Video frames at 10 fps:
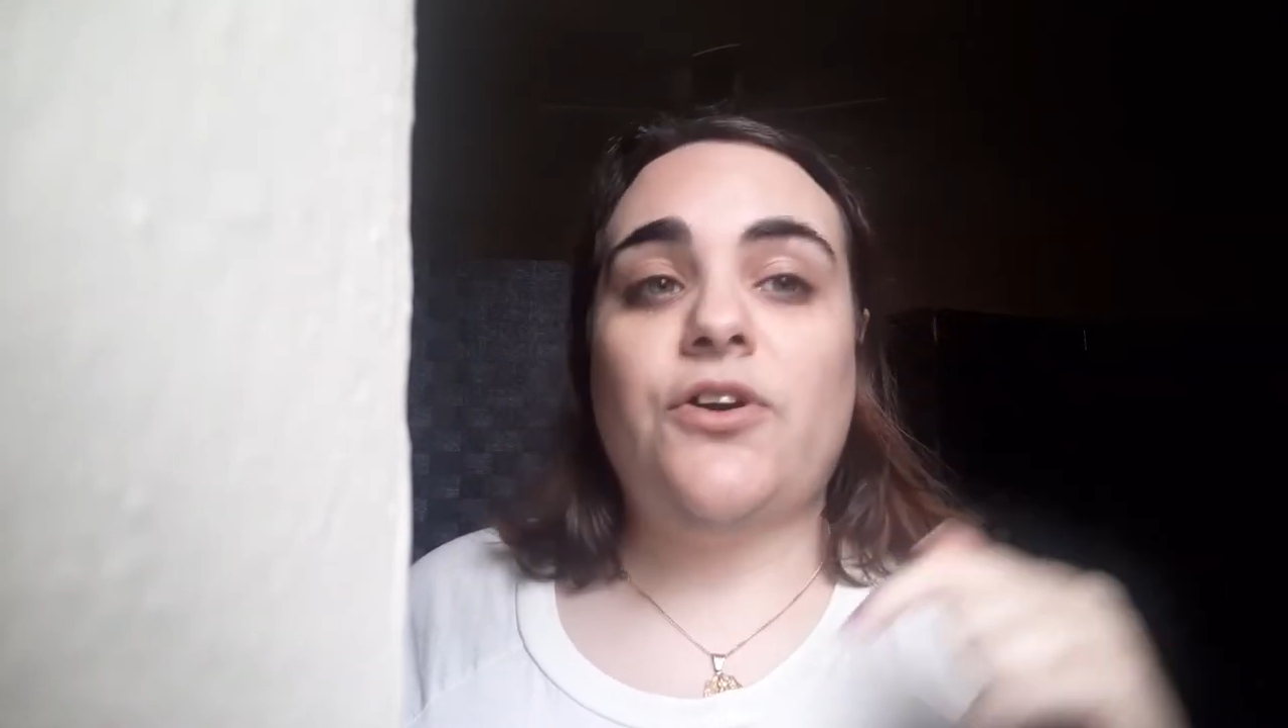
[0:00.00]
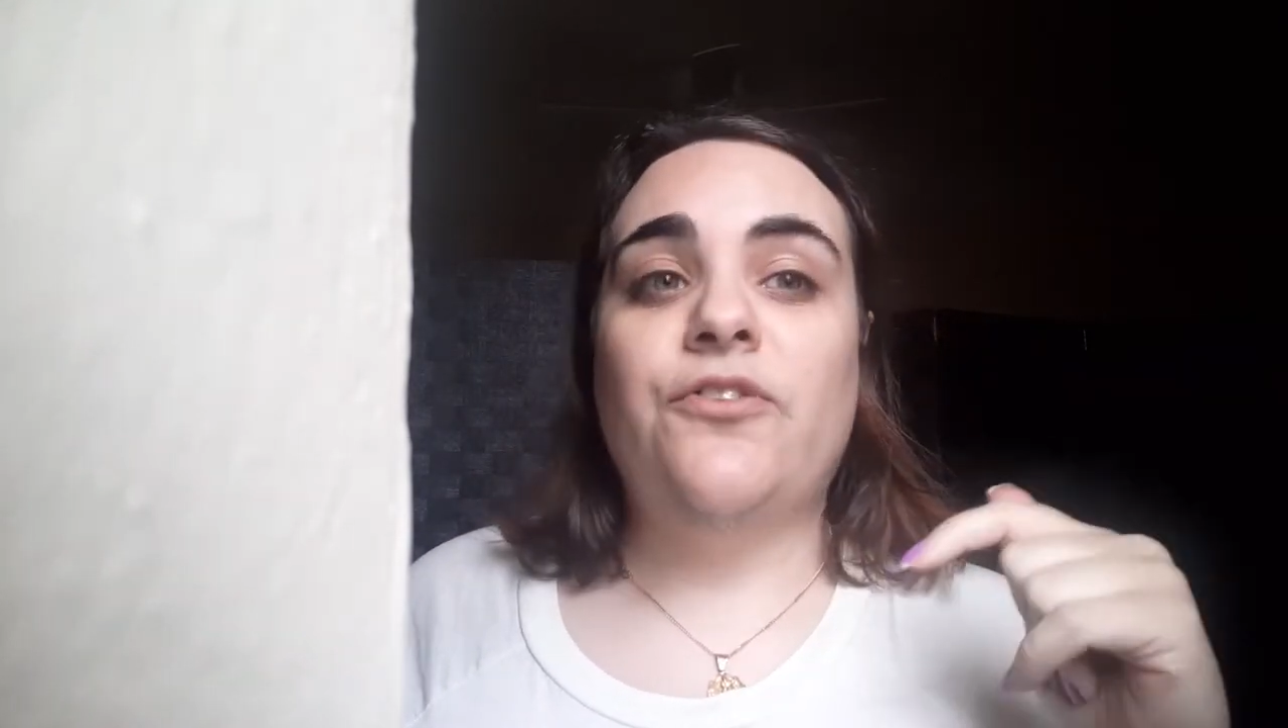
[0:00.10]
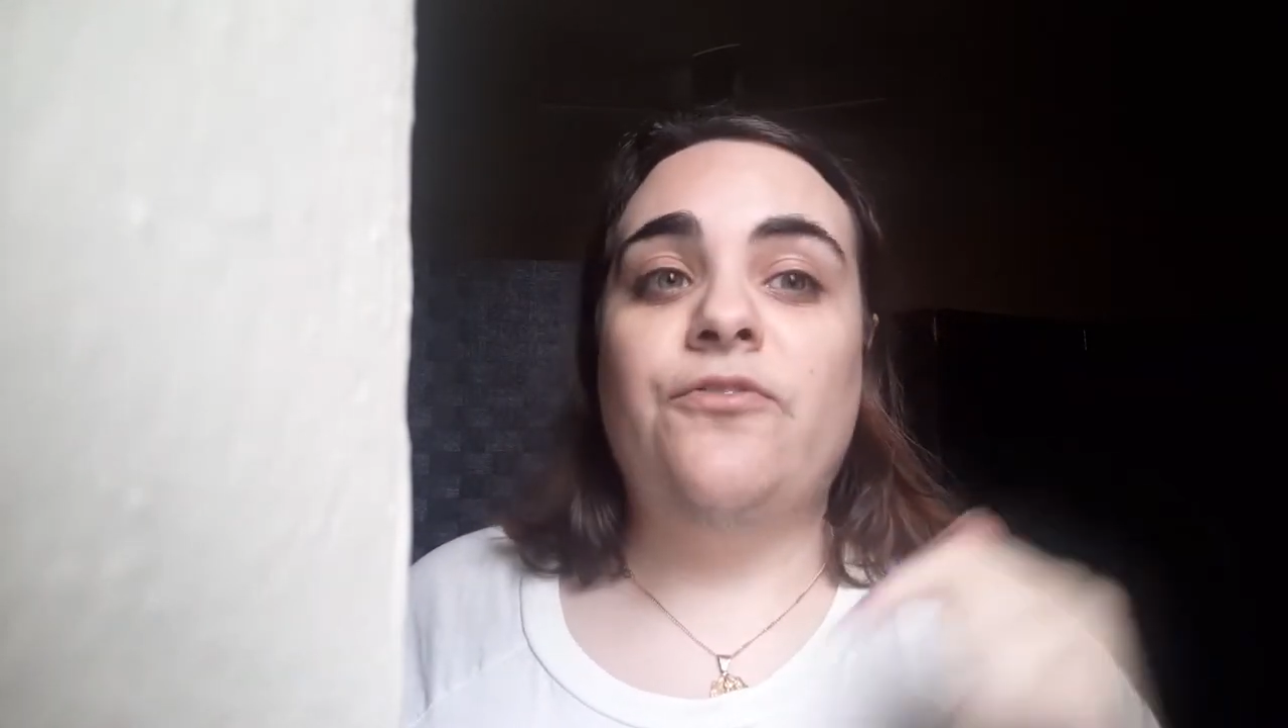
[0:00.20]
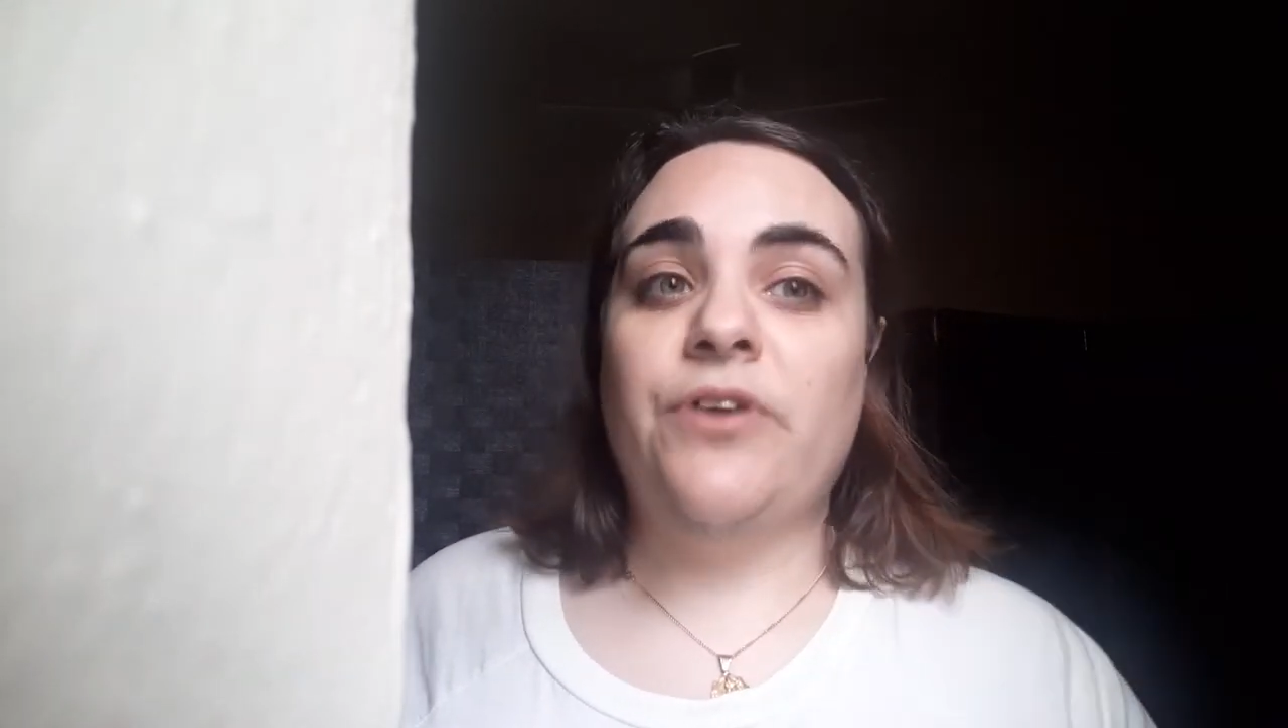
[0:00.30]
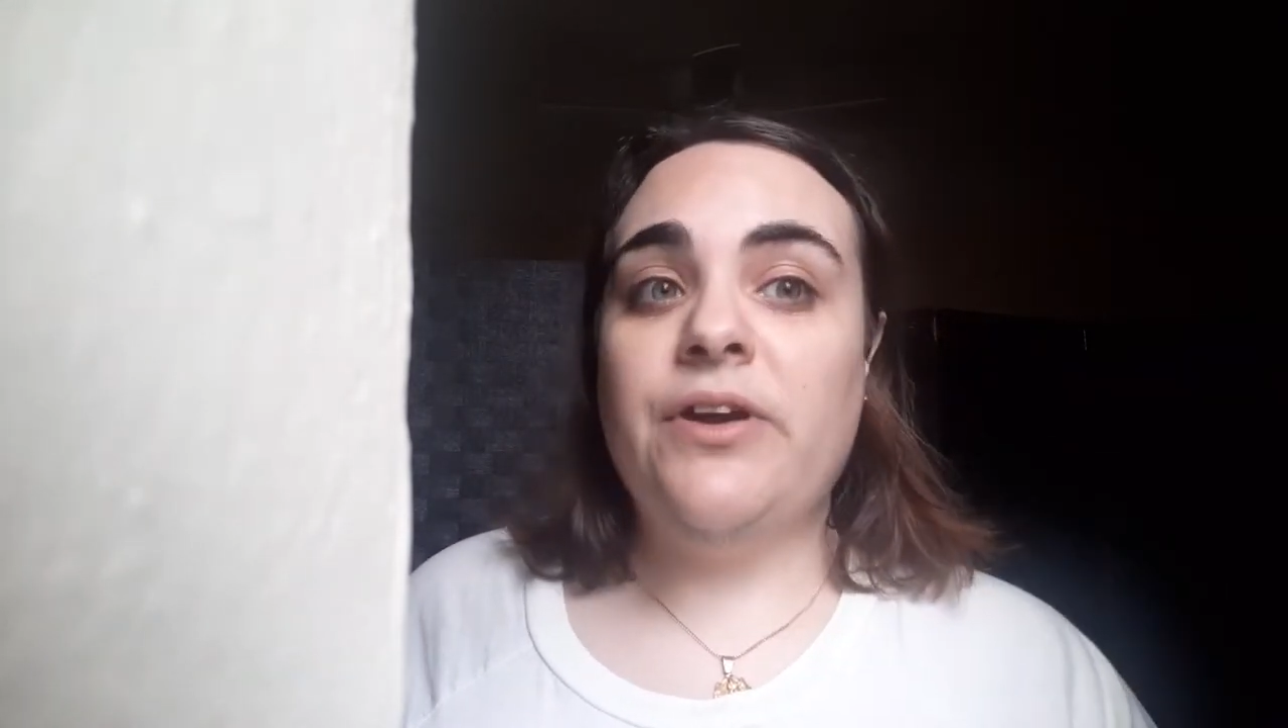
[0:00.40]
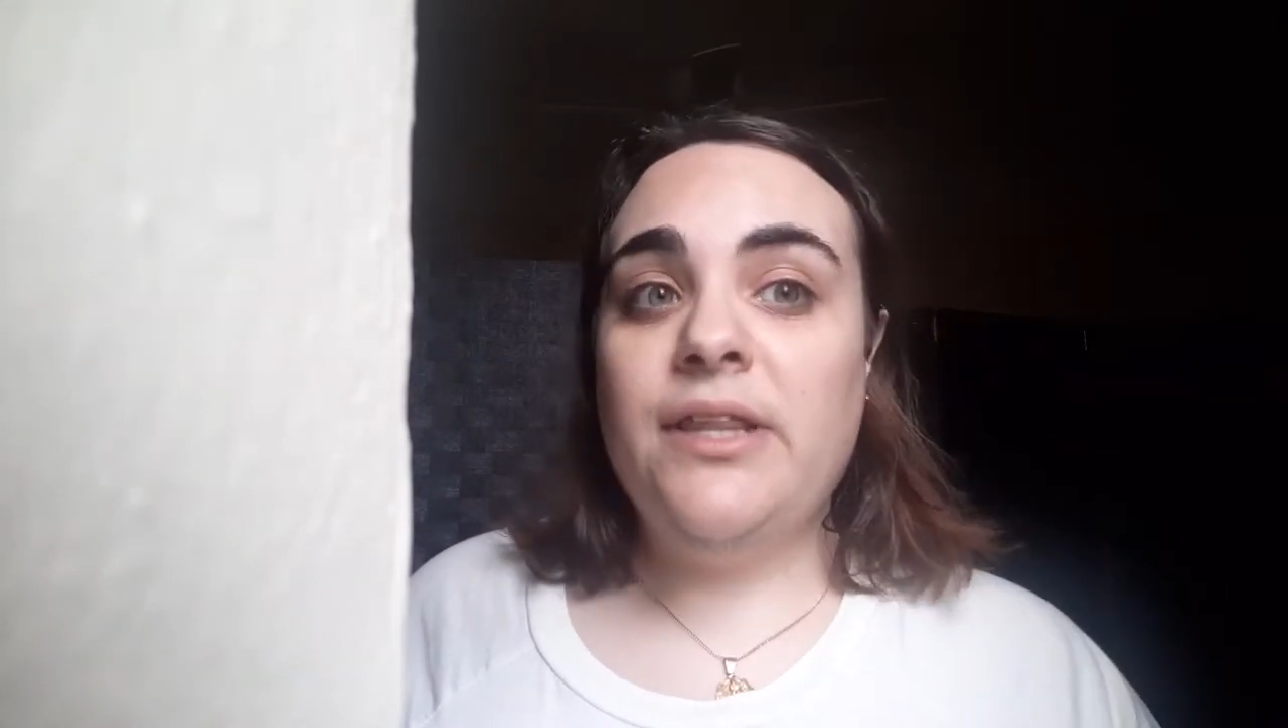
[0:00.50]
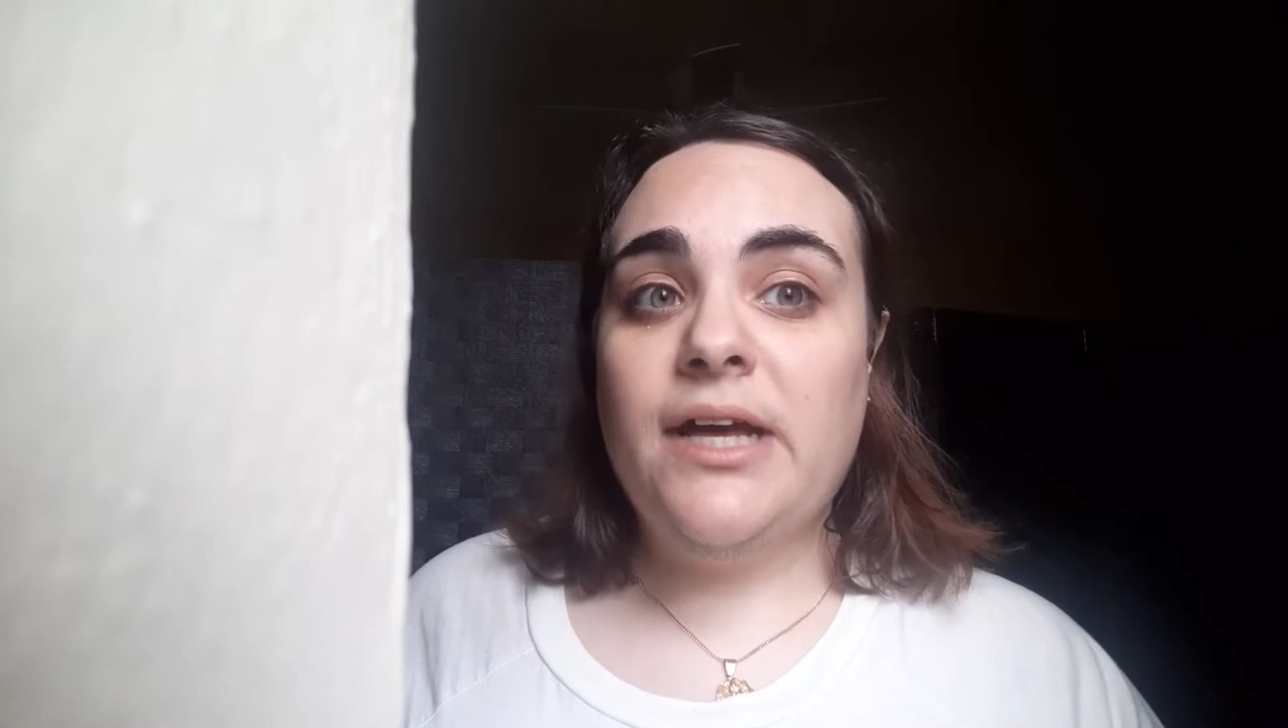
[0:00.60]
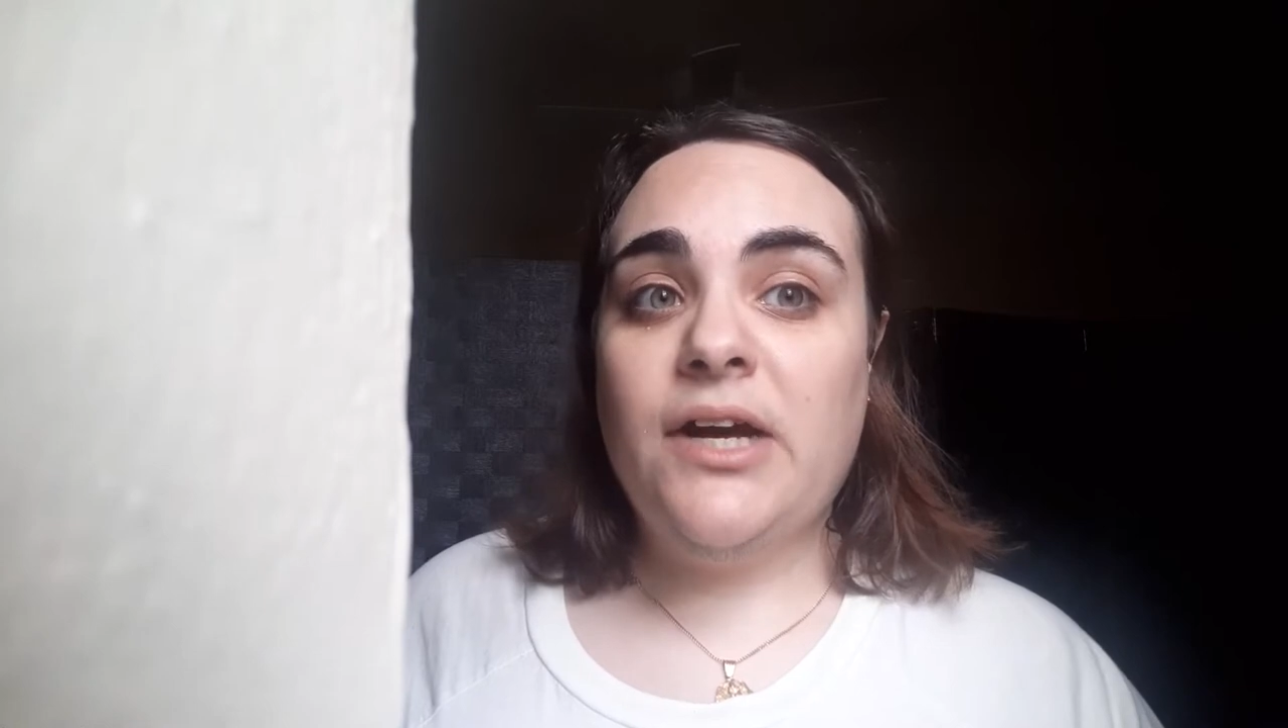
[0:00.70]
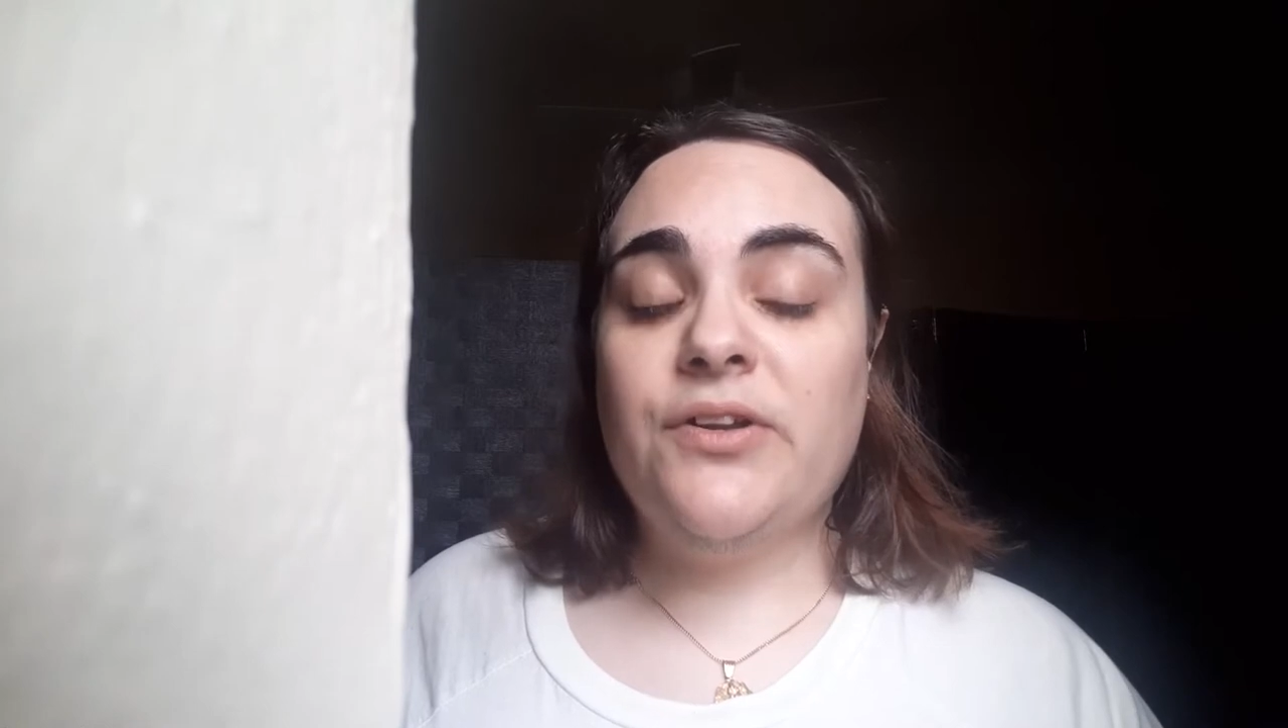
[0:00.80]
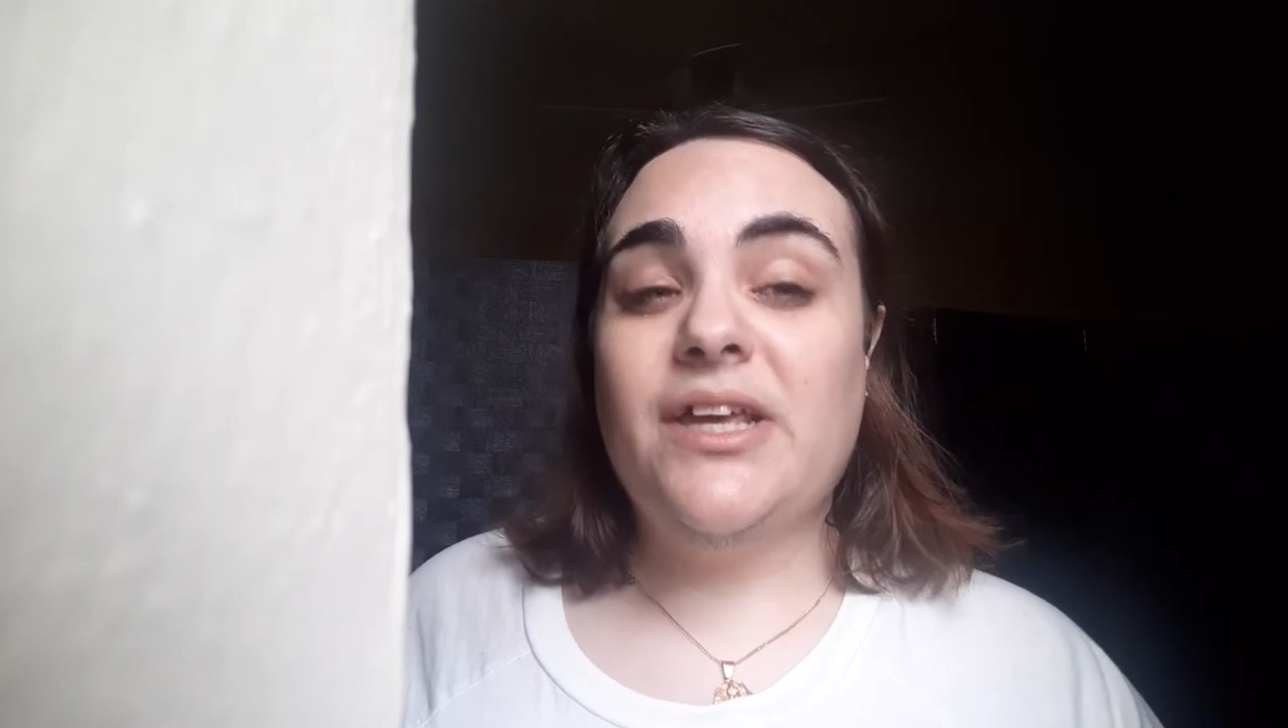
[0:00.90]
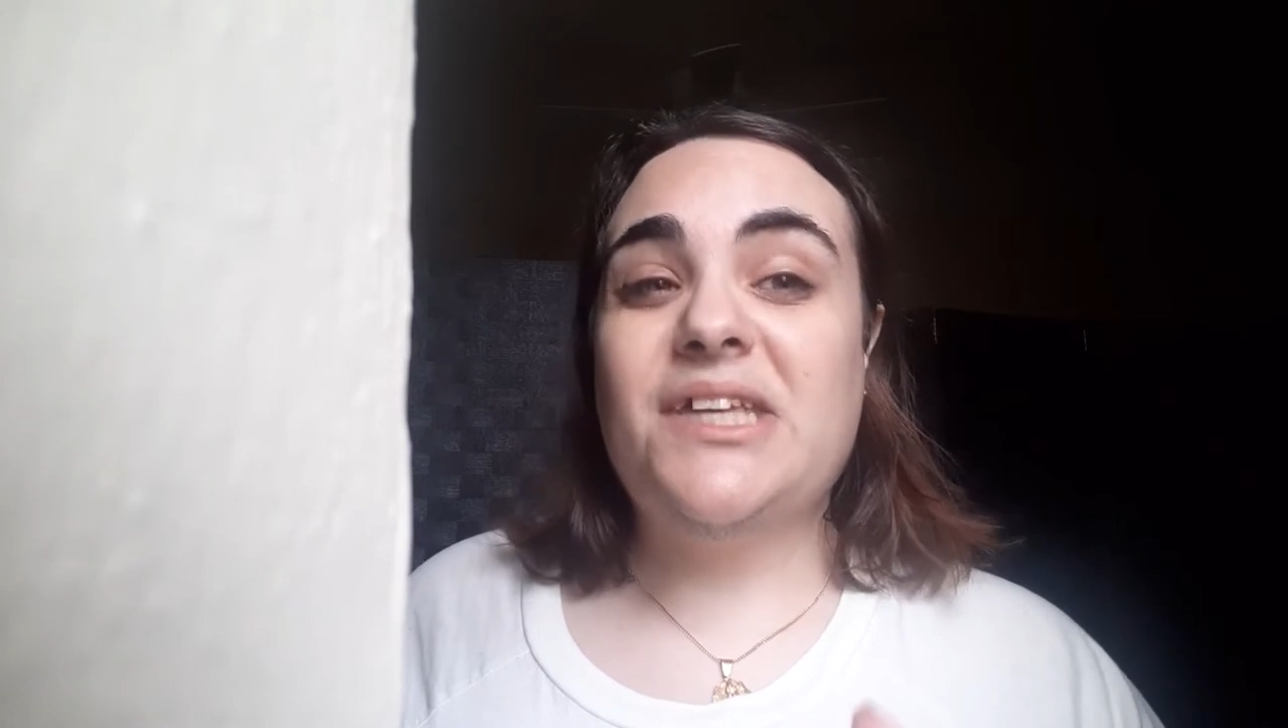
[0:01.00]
are very loud,